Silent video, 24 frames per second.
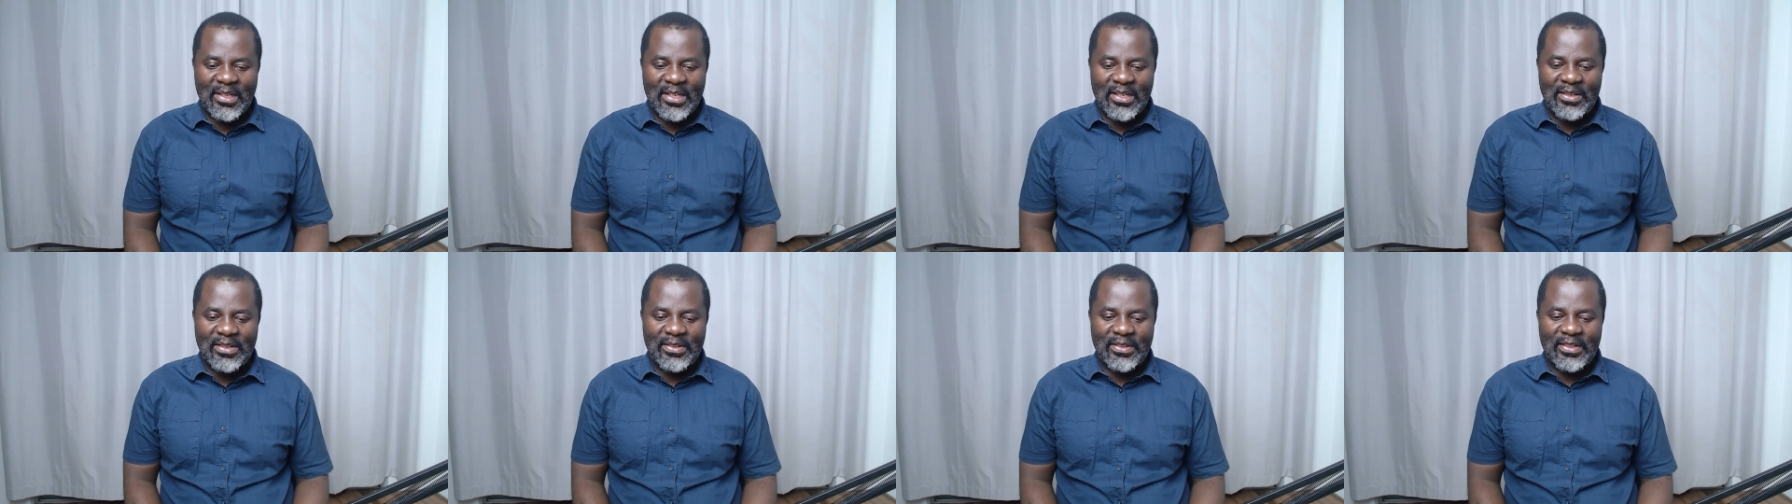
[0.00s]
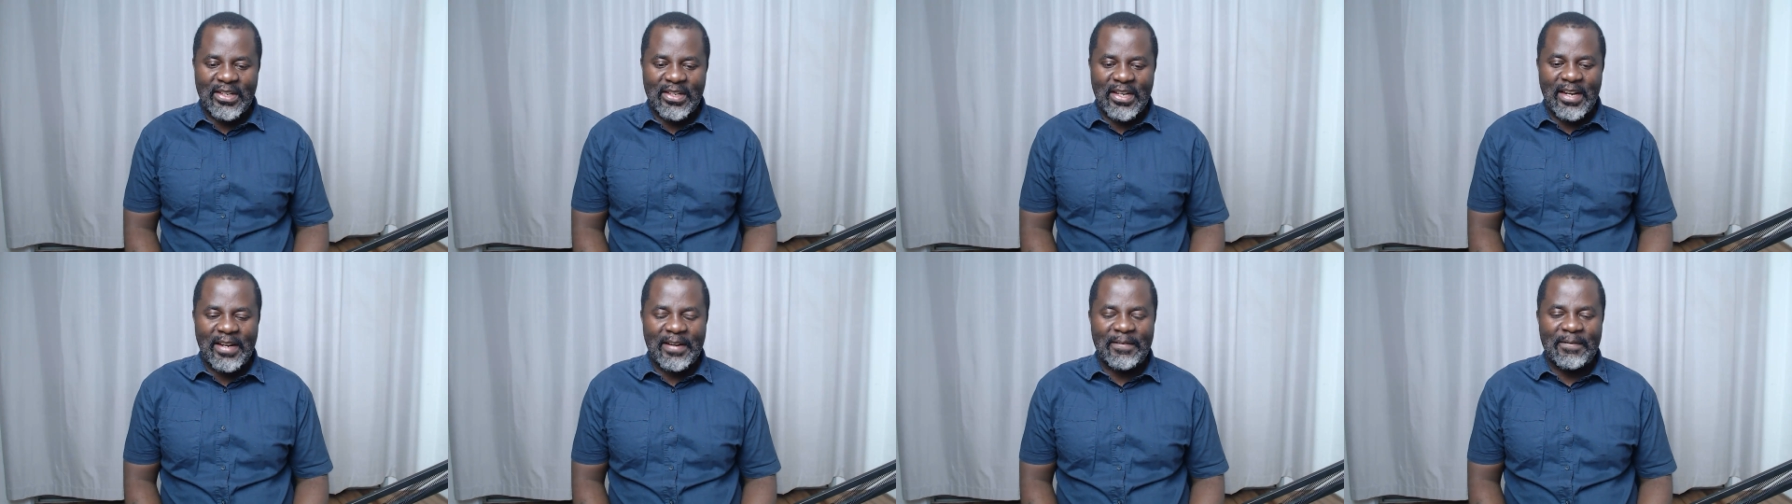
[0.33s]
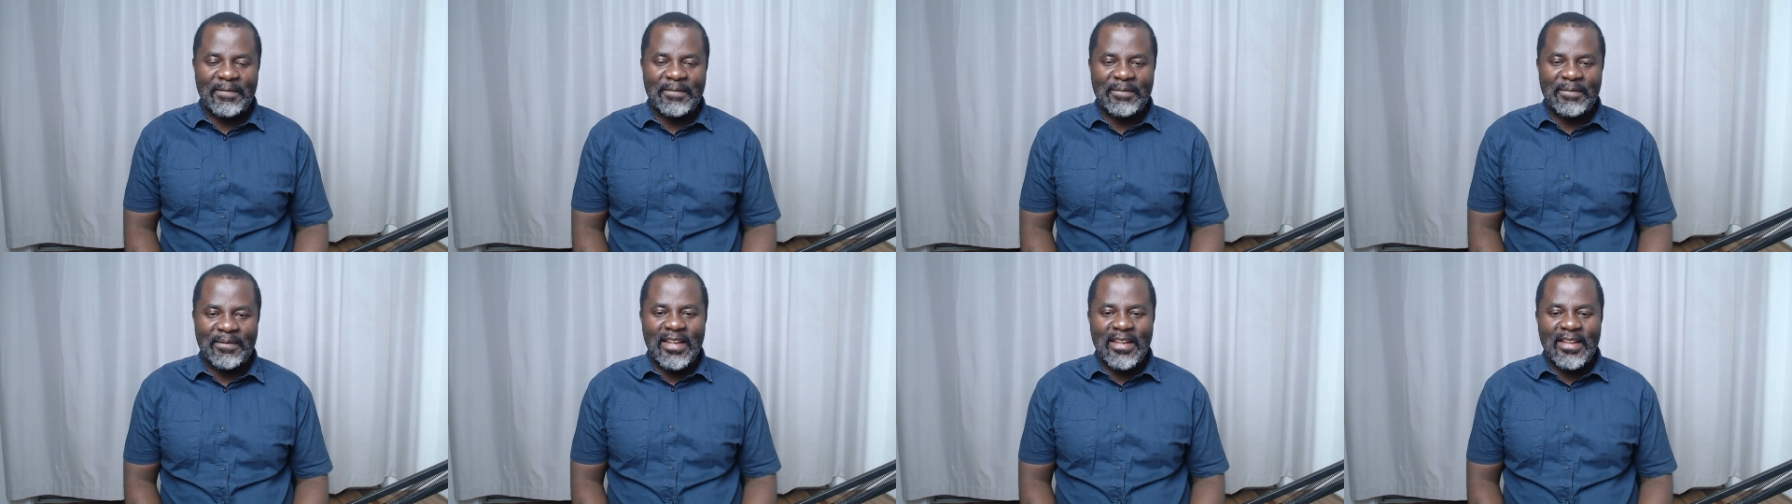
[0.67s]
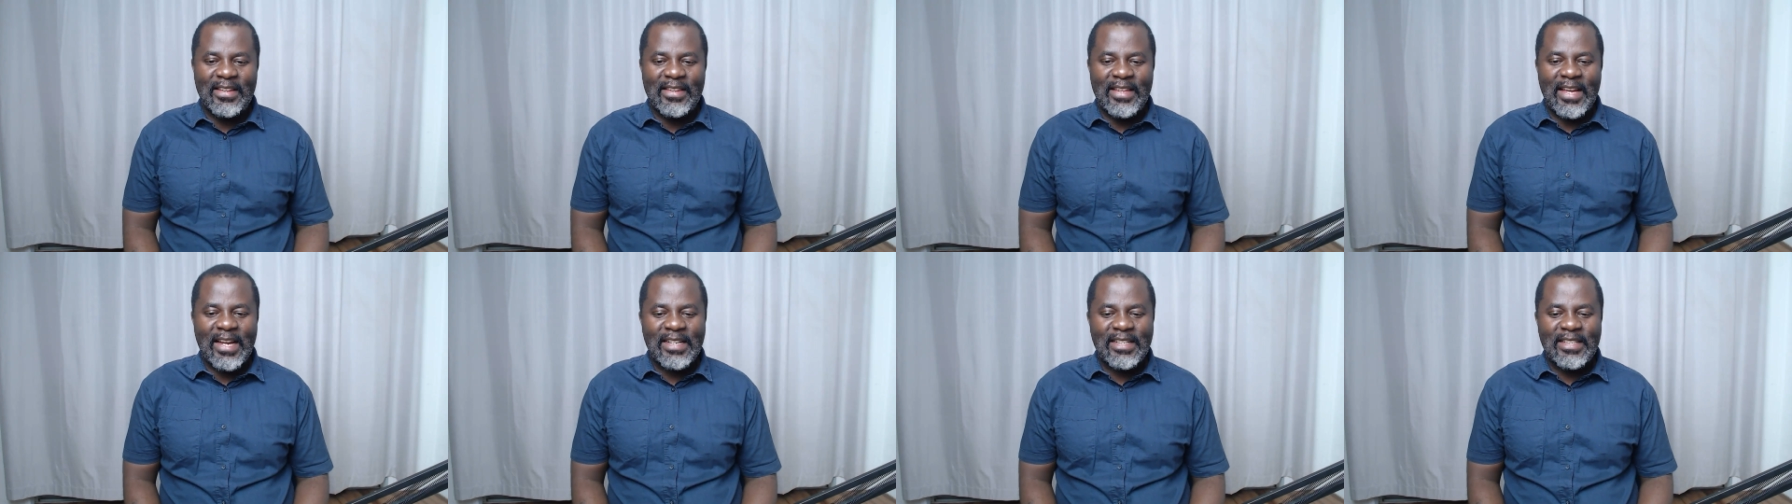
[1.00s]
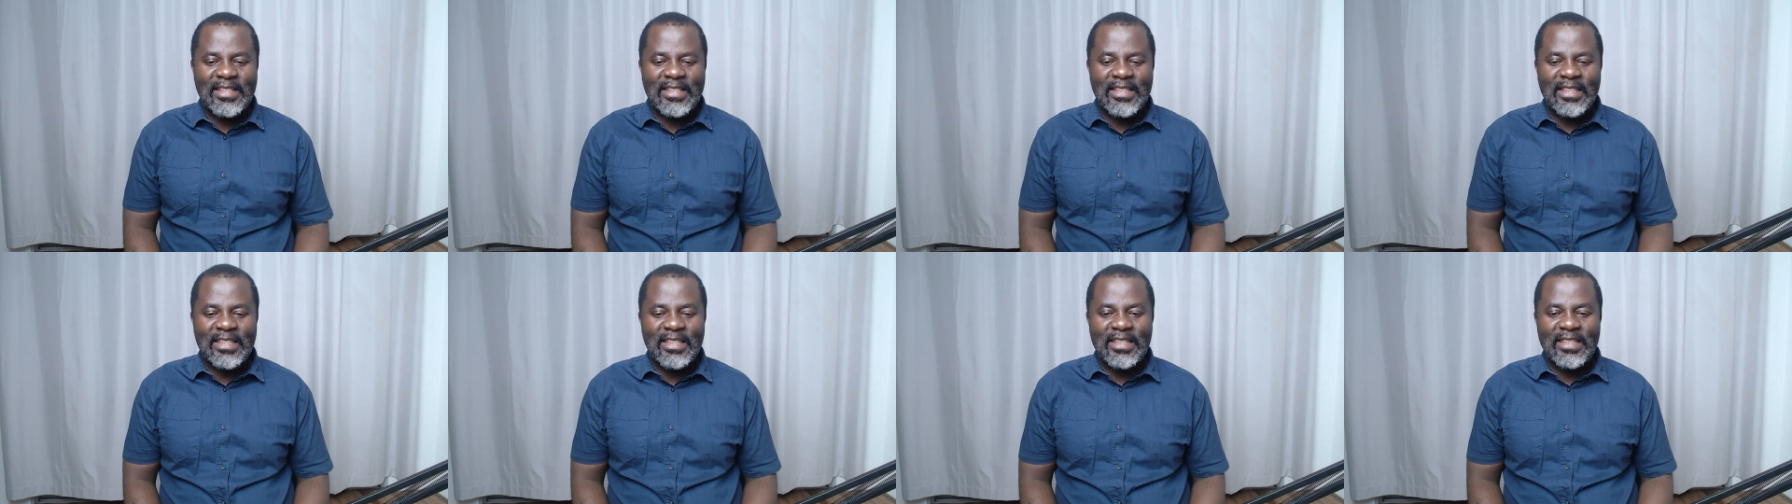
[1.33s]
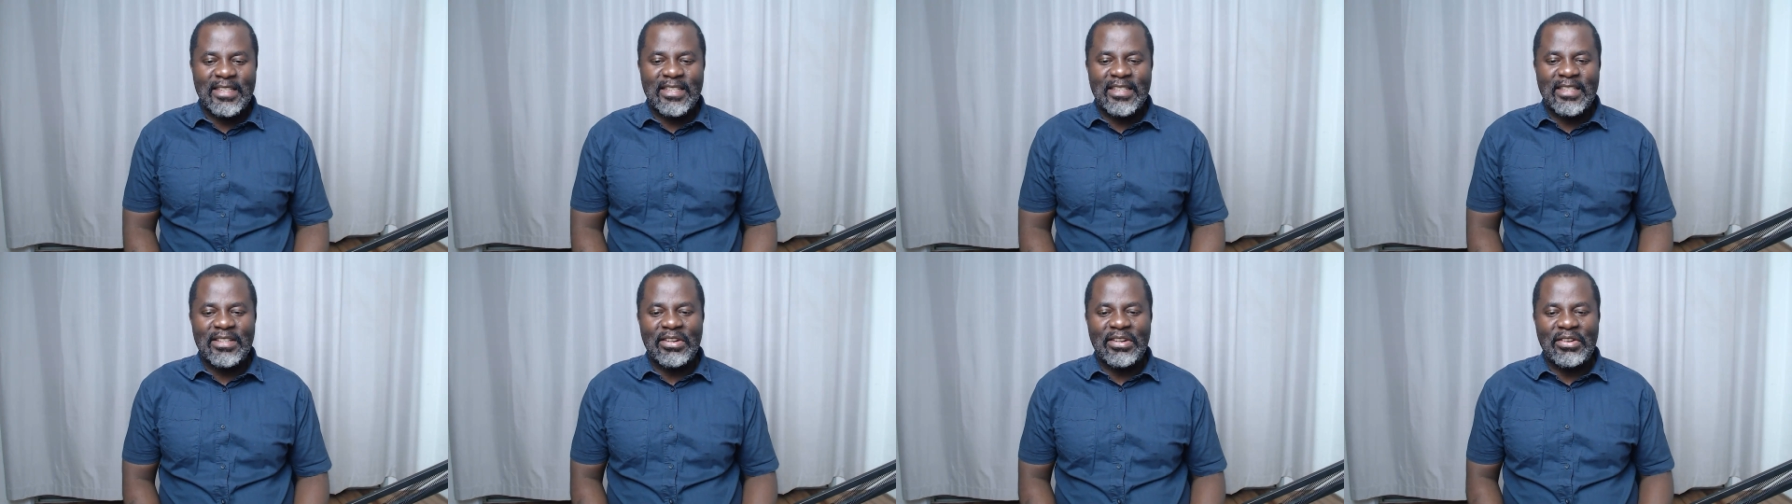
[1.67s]
Okay, that's
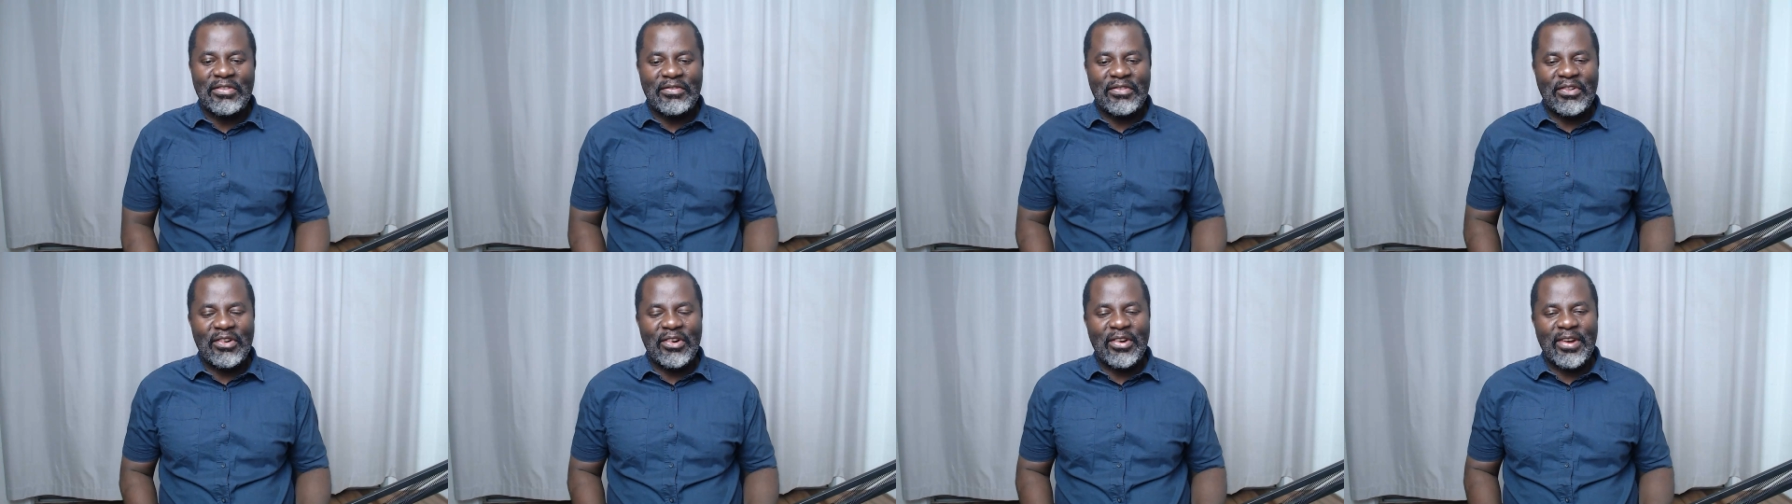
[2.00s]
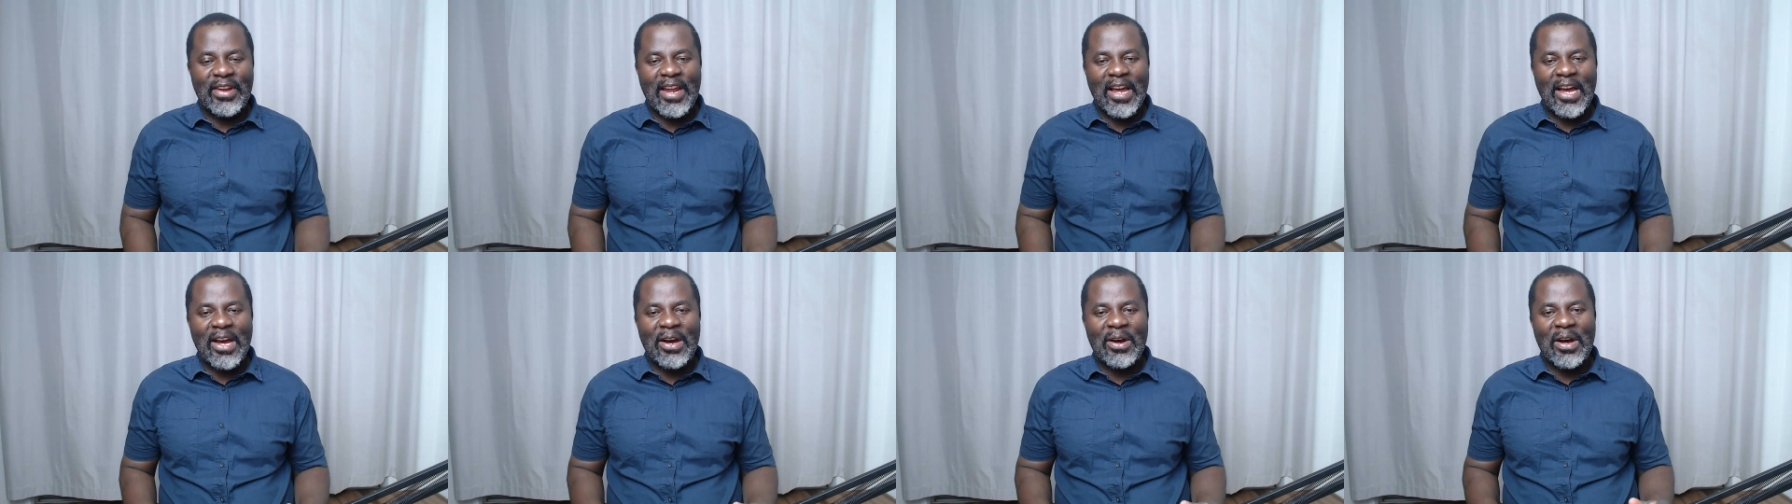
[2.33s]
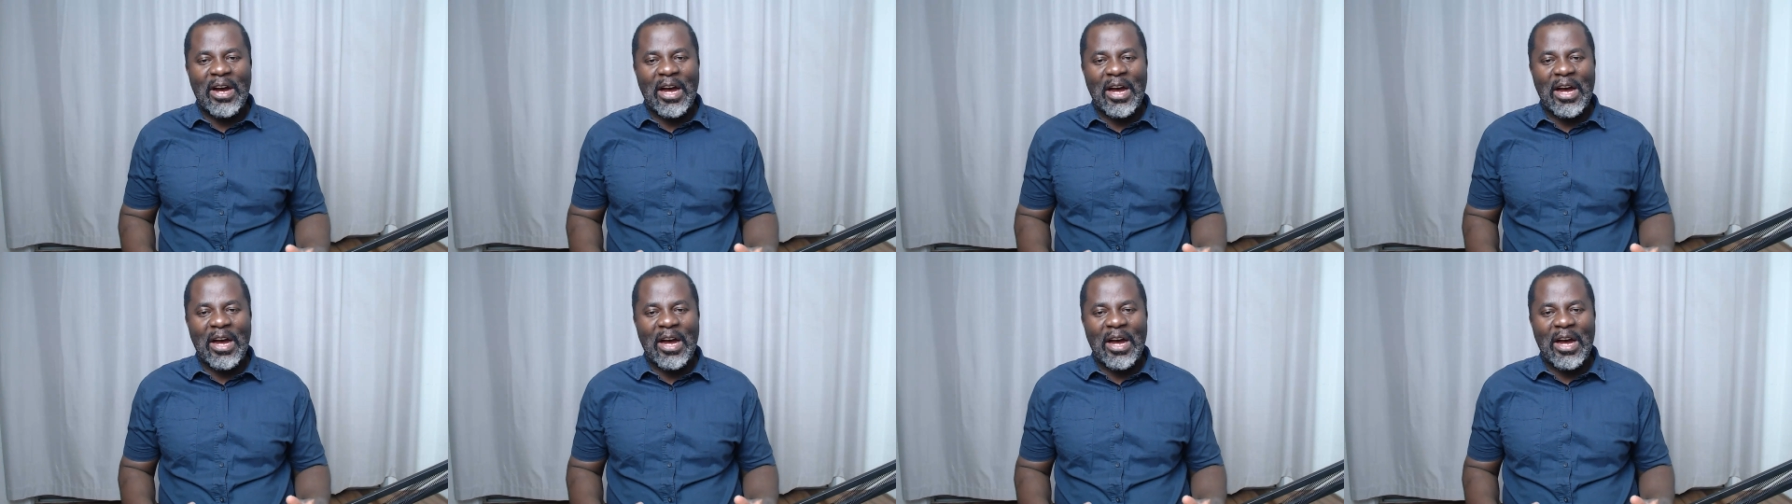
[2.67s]
it for now